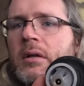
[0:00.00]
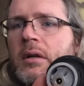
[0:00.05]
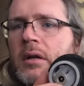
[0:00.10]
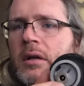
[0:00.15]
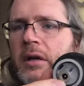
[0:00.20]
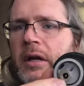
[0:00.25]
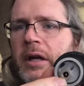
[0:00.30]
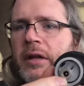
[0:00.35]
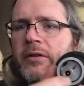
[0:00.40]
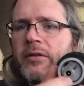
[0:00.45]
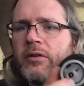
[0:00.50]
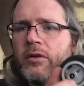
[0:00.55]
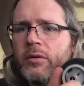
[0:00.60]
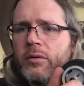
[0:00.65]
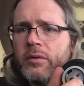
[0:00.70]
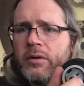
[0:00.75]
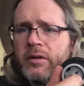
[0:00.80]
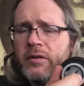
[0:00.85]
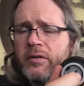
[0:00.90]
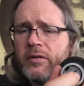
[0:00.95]
All right, so
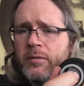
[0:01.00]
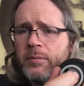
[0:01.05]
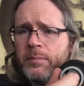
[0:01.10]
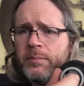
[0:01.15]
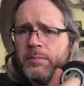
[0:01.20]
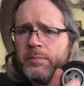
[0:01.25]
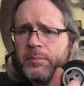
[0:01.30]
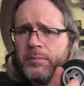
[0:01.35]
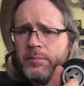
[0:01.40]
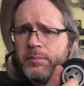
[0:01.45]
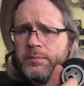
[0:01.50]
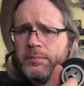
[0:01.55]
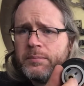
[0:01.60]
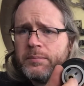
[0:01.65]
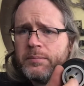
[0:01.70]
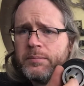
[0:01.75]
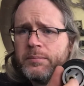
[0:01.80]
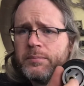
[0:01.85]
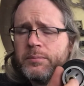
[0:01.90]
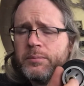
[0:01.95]
this is
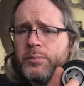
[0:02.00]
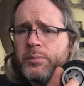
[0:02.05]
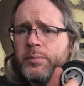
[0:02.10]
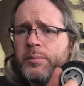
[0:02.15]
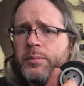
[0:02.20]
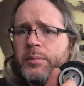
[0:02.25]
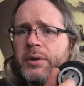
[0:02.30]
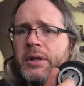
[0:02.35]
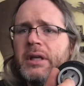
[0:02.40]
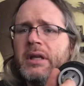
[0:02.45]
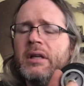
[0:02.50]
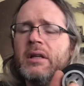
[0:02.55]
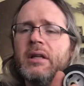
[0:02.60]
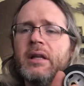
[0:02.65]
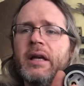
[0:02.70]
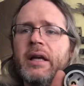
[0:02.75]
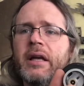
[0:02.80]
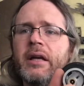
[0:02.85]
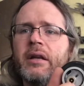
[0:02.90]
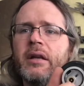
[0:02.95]

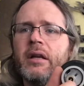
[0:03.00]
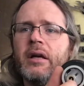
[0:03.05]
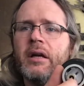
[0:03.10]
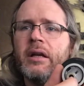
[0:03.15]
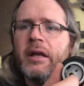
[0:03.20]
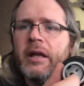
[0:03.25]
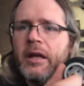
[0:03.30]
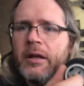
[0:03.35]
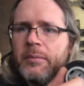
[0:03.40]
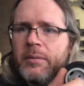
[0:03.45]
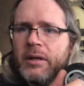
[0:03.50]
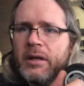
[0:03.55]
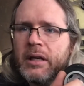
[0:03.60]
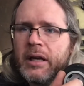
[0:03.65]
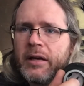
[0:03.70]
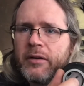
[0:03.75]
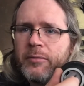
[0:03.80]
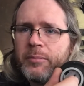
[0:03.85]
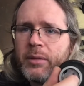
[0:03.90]
PLA and not ABS,